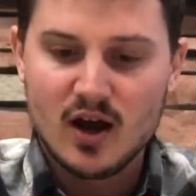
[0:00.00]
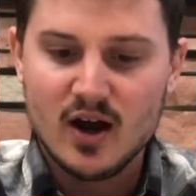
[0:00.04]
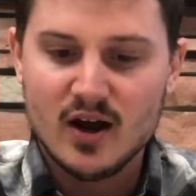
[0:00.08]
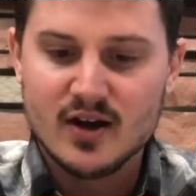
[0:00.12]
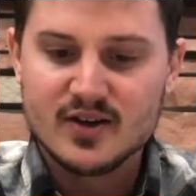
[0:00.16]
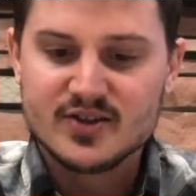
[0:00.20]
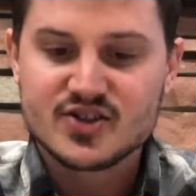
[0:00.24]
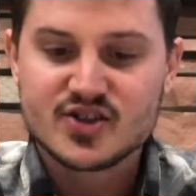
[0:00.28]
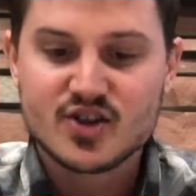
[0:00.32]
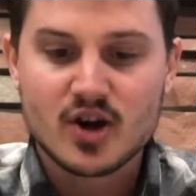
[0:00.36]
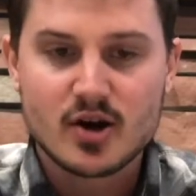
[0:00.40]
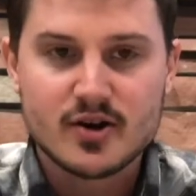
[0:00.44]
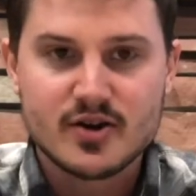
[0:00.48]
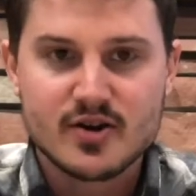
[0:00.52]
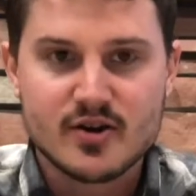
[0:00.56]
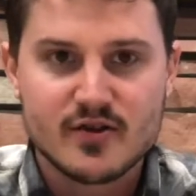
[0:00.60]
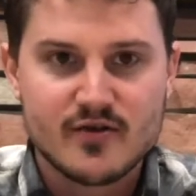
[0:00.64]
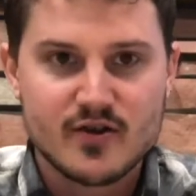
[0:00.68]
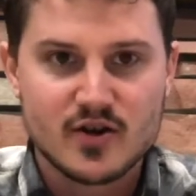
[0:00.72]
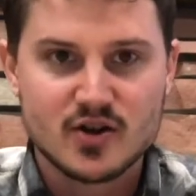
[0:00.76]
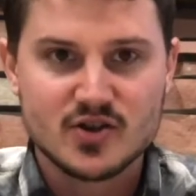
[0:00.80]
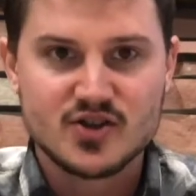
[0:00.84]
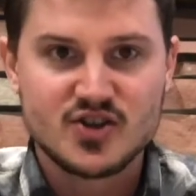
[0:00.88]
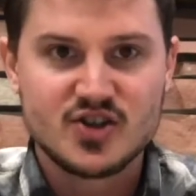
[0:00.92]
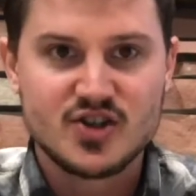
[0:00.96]
start your
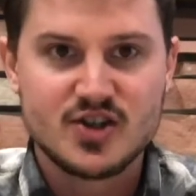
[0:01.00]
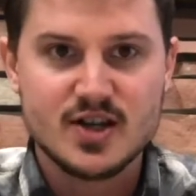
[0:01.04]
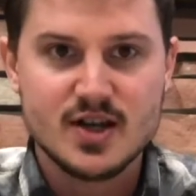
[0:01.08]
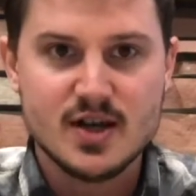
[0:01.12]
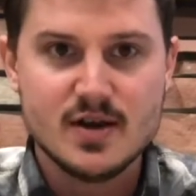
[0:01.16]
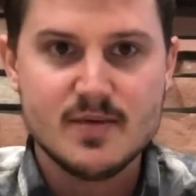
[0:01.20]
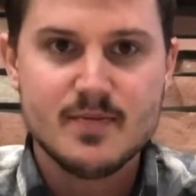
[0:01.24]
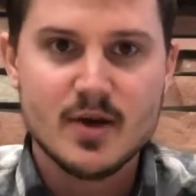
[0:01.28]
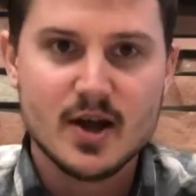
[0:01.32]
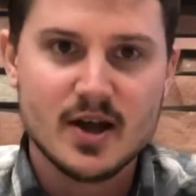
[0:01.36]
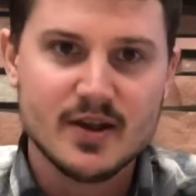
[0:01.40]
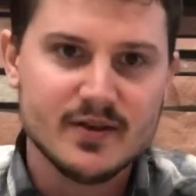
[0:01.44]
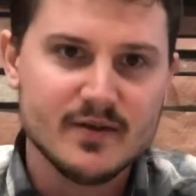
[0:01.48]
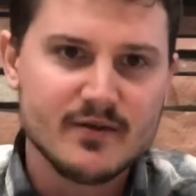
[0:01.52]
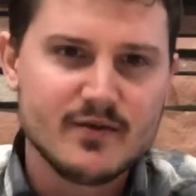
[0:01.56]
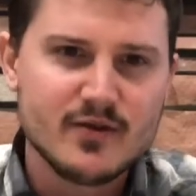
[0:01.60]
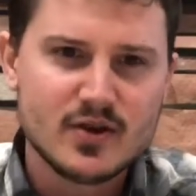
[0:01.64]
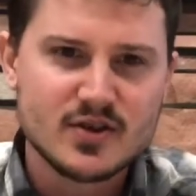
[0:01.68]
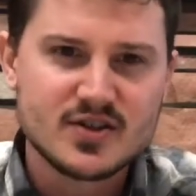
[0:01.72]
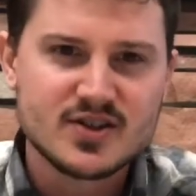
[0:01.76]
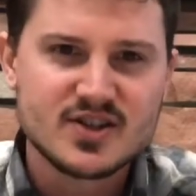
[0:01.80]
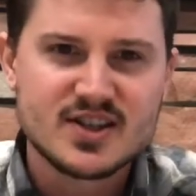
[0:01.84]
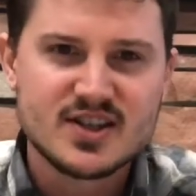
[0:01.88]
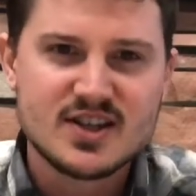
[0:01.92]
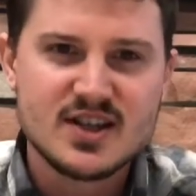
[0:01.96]
first steep, and the
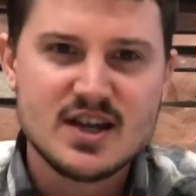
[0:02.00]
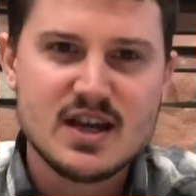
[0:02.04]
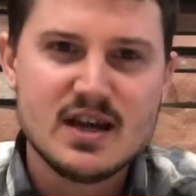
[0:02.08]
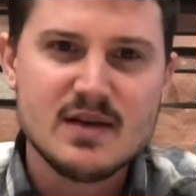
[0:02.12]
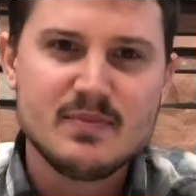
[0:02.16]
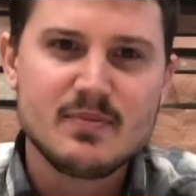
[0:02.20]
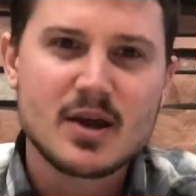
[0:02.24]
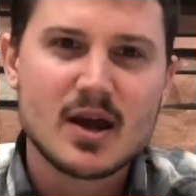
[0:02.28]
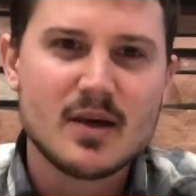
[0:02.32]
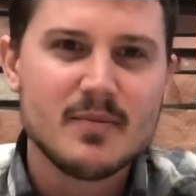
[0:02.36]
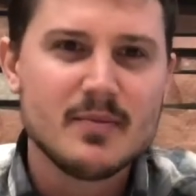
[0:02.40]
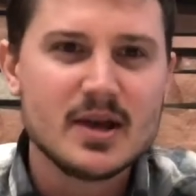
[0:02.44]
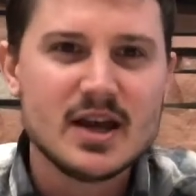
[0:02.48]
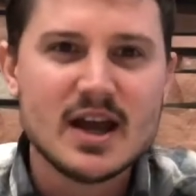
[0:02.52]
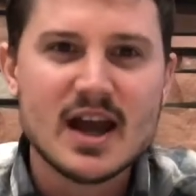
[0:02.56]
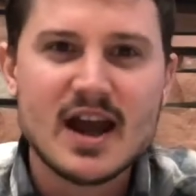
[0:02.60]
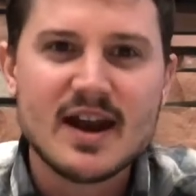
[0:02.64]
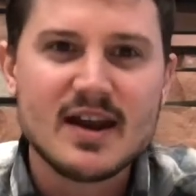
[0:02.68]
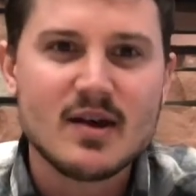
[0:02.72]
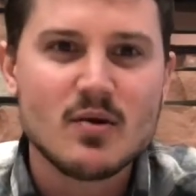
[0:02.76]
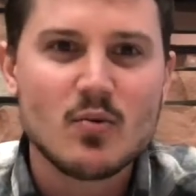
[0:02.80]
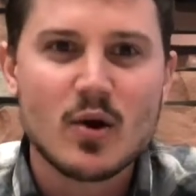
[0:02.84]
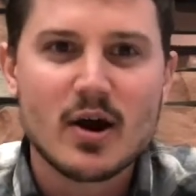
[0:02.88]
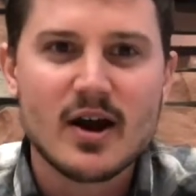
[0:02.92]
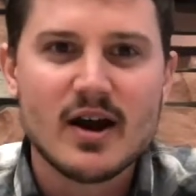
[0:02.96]
first steep can be
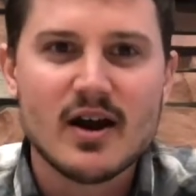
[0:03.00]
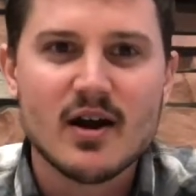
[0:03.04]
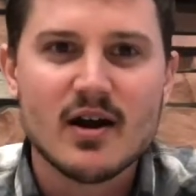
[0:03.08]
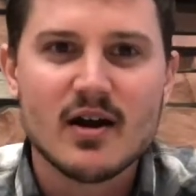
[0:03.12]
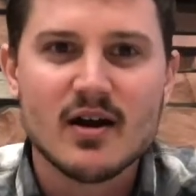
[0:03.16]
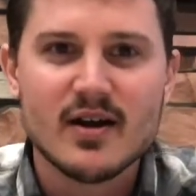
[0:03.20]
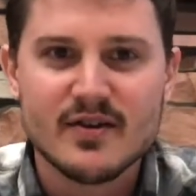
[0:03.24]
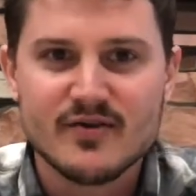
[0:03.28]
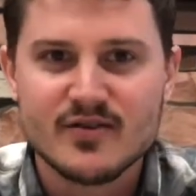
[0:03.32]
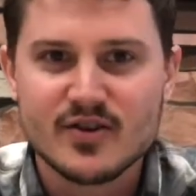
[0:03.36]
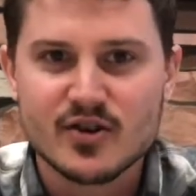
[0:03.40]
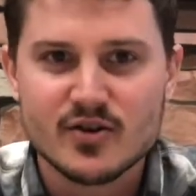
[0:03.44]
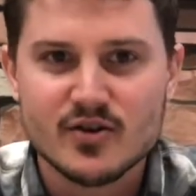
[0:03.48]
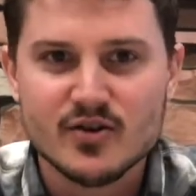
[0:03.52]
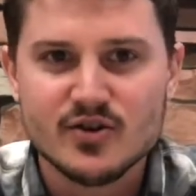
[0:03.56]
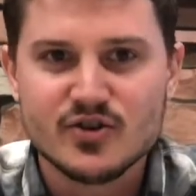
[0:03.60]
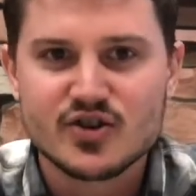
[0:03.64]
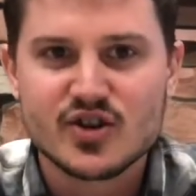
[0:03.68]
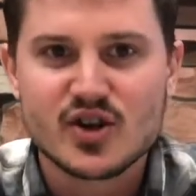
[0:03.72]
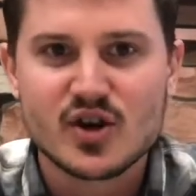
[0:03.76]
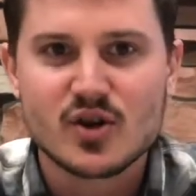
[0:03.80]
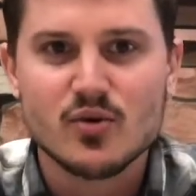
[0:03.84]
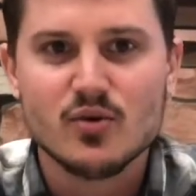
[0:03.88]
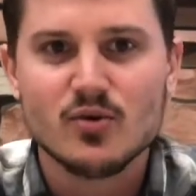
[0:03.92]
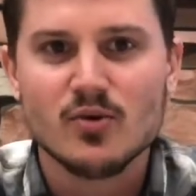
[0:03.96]
anywhere, if you're
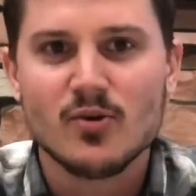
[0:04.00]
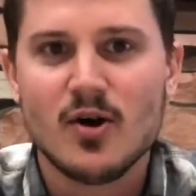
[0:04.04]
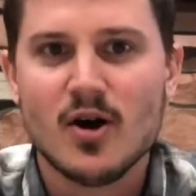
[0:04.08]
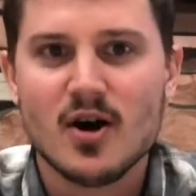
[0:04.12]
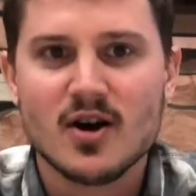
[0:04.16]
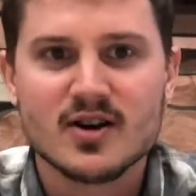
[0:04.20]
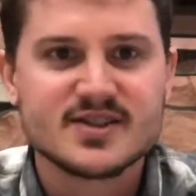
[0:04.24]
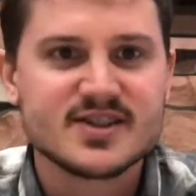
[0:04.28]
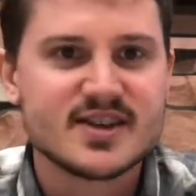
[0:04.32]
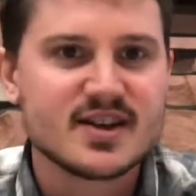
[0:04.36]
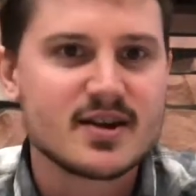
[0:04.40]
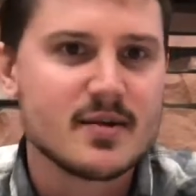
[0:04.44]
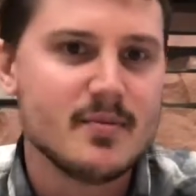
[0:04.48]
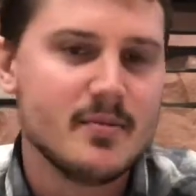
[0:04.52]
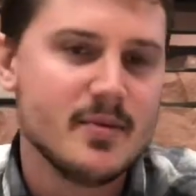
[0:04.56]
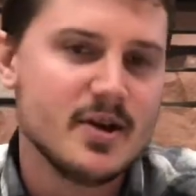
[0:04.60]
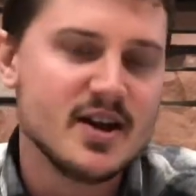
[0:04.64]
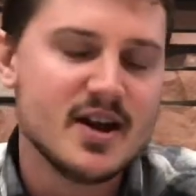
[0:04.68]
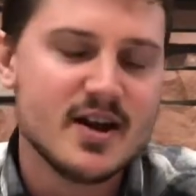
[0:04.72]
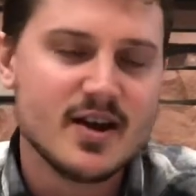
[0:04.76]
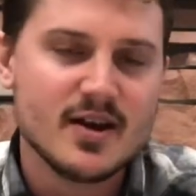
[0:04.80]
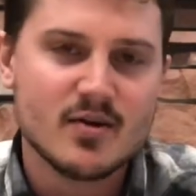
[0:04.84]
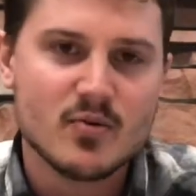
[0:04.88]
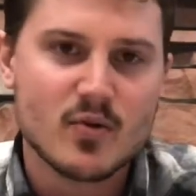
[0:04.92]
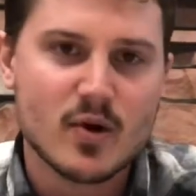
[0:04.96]
using oolongs, it can be
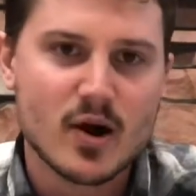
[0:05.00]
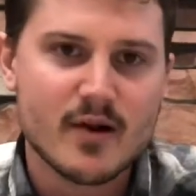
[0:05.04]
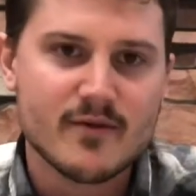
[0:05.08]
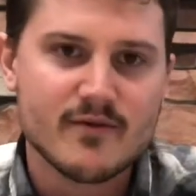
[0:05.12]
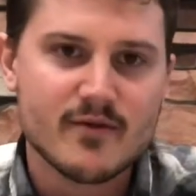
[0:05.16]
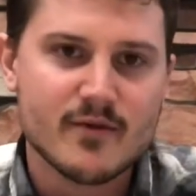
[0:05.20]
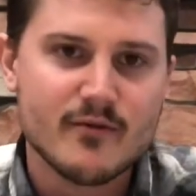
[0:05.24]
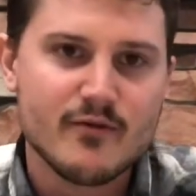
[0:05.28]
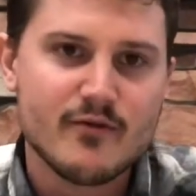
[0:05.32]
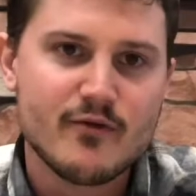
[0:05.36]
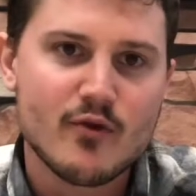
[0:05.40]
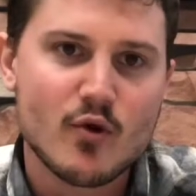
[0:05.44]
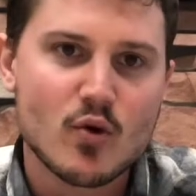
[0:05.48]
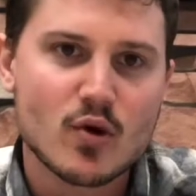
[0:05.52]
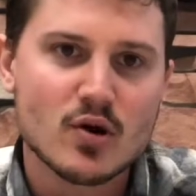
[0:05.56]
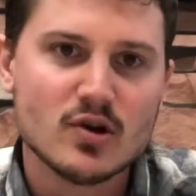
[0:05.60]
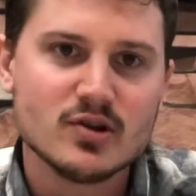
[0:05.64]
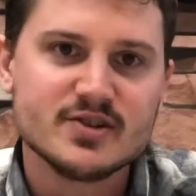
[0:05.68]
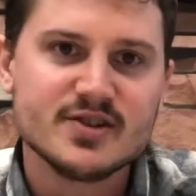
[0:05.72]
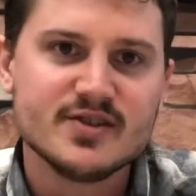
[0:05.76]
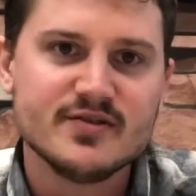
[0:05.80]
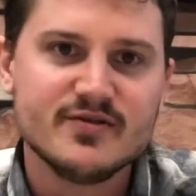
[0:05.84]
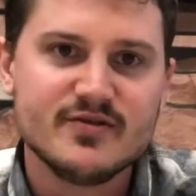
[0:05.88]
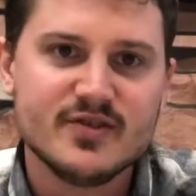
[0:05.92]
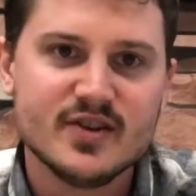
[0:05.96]
anywhere from 4
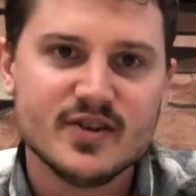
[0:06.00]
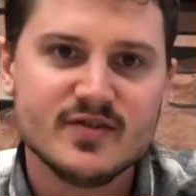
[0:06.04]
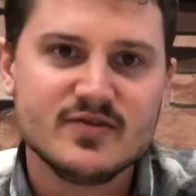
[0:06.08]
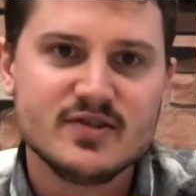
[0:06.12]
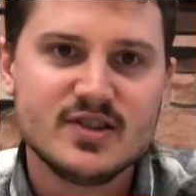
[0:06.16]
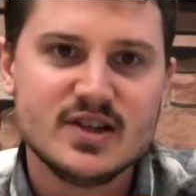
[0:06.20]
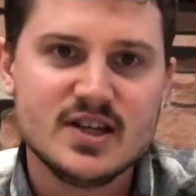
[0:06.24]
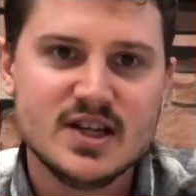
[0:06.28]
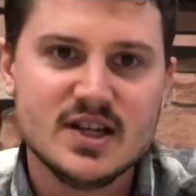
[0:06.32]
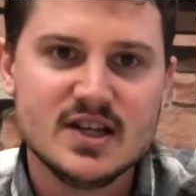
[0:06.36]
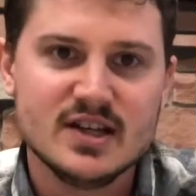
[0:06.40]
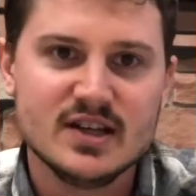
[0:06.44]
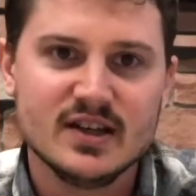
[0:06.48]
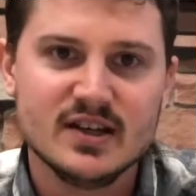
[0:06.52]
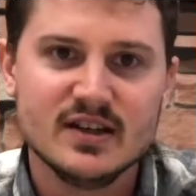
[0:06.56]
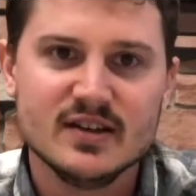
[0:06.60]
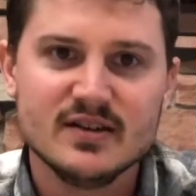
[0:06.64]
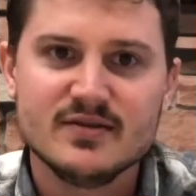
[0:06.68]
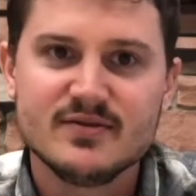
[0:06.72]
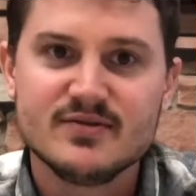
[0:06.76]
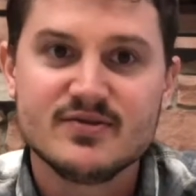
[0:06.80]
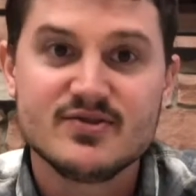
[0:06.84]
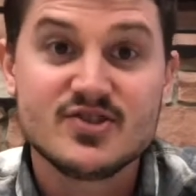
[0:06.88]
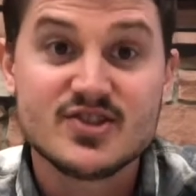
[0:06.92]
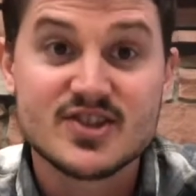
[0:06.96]
to 15
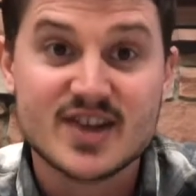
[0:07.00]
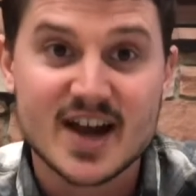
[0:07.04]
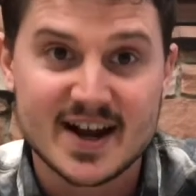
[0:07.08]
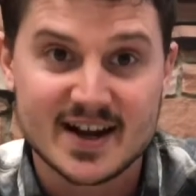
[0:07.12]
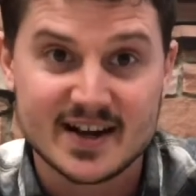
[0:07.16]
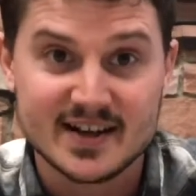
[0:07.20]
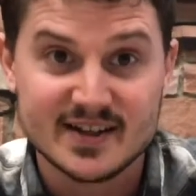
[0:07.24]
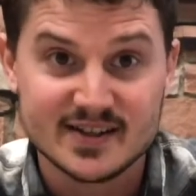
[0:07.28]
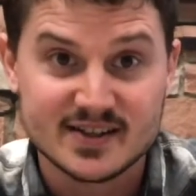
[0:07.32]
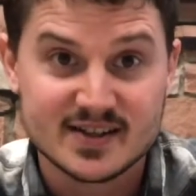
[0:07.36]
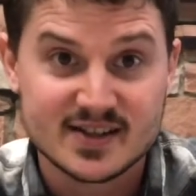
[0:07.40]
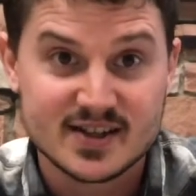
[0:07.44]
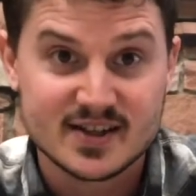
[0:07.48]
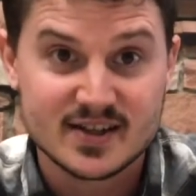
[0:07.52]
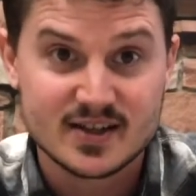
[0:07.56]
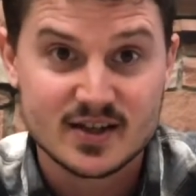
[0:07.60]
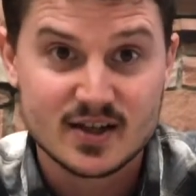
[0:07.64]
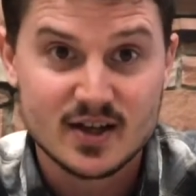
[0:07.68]
seconds.